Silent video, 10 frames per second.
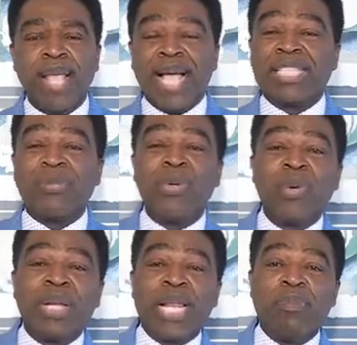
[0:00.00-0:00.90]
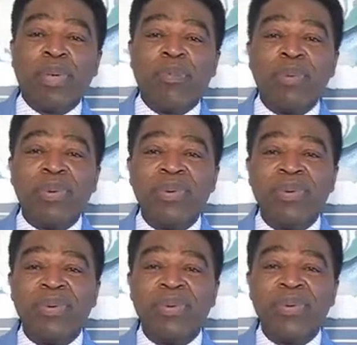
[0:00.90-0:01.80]
And she was looking at the people
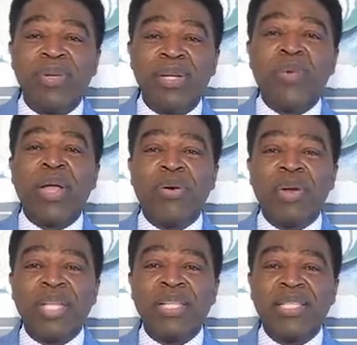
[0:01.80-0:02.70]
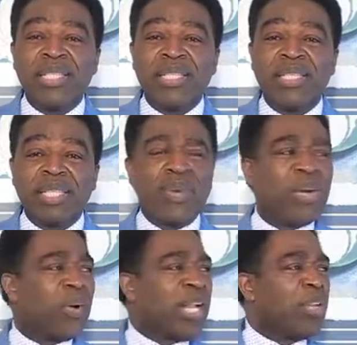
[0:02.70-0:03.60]
who were running. They were
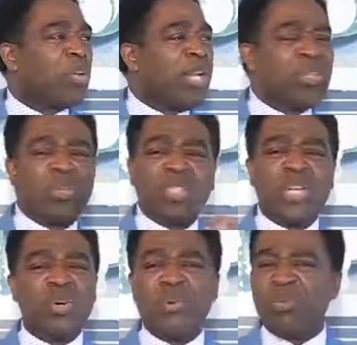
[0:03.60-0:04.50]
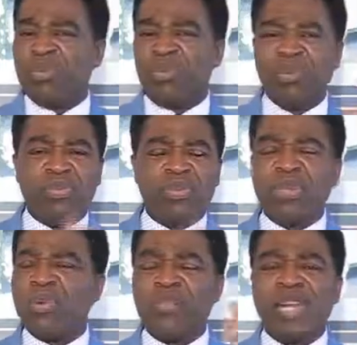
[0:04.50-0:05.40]
running, I don't know, 800 or
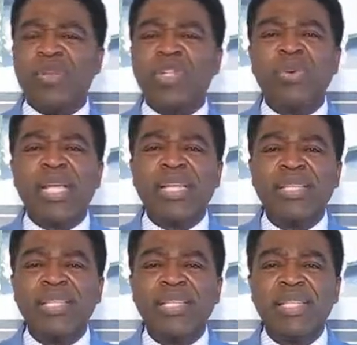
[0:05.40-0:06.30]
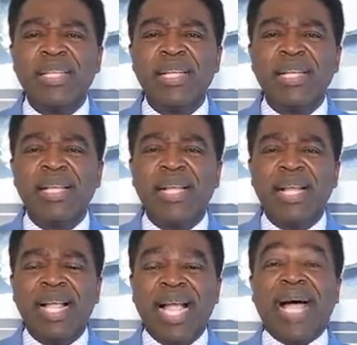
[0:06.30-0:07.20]
50, whatever they were doing.
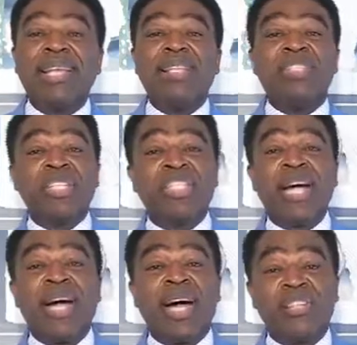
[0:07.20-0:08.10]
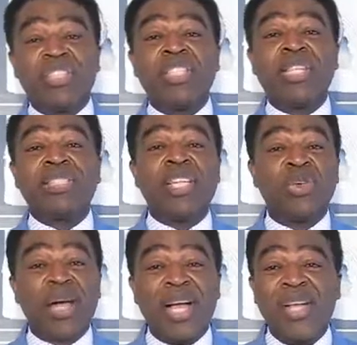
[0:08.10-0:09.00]
And the teacher, her teacher said
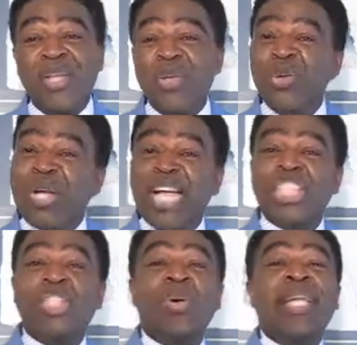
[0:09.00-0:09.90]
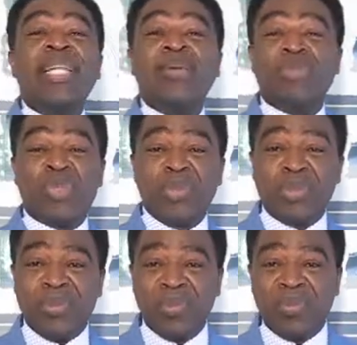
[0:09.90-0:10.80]
to her, You can join them
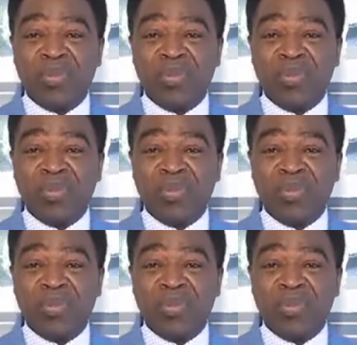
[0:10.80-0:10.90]
too.